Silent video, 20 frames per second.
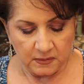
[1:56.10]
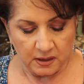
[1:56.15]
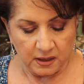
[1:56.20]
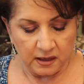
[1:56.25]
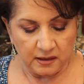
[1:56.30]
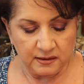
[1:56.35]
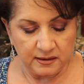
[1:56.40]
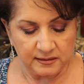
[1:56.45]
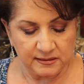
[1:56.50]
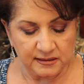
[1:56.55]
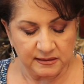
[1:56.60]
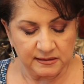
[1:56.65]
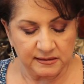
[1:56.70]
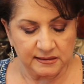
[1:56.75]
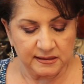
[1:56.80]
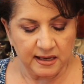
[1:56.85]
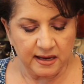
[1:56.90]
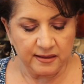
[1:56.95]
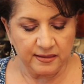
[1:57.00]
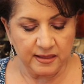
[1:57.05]
It doesn't
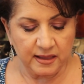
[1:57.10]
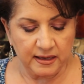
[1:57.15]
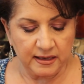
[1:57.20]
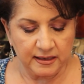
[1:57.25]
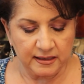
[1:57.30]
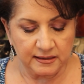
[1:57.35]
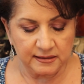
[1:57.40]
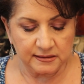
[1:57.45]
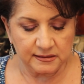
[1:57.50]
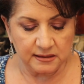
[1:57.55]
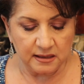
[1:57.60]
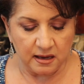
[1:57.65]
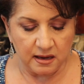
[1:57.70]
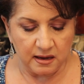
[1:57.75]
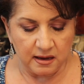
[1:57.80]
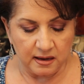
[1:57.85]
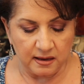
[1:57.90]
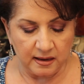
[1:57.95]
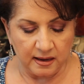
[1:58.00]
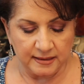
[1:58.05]
say that it's
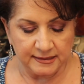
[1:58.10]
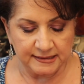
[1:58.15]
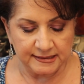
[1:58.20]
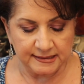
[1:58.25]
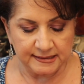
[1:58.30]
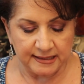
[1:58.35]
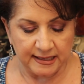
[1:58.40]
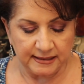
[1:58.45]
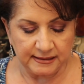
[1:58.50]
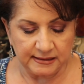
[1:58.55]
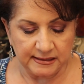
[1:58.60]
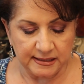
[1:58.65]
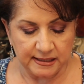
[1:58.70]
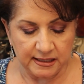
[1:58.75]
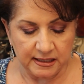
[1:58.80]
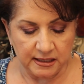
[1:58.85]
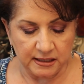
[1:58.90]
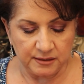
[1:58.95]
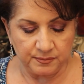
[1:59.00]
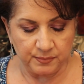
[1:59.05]

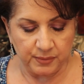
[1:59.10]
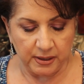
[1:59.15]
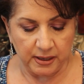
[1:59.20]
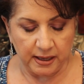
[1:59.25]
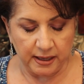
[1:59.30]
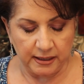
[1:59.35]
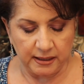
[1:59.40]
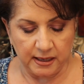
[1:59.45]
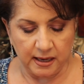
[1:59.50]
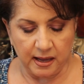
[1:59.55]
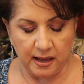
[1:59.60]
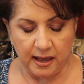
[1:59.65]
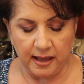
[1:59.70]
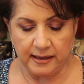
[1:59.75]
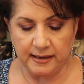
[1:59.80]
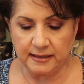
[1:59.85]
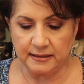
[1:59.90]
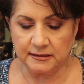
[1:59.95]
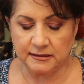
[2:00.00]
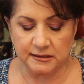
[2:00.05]
unscented, but
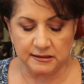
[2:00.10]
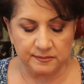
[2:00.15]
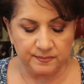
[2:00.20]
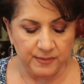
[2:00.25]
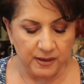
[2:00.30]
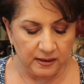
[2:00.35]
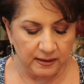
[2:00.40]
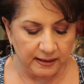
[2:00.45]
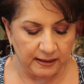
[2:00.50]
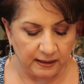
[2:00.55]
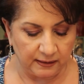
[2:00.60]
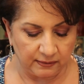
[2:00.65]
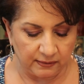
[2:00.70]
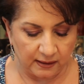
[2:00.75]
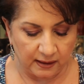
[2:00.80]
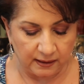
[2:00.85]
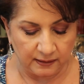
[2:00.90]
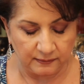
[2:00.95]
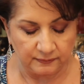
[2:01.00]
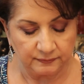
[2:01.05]
I didn't smell
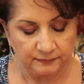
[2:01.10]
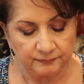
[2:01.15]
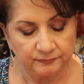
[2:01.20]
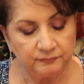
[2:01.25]
anything.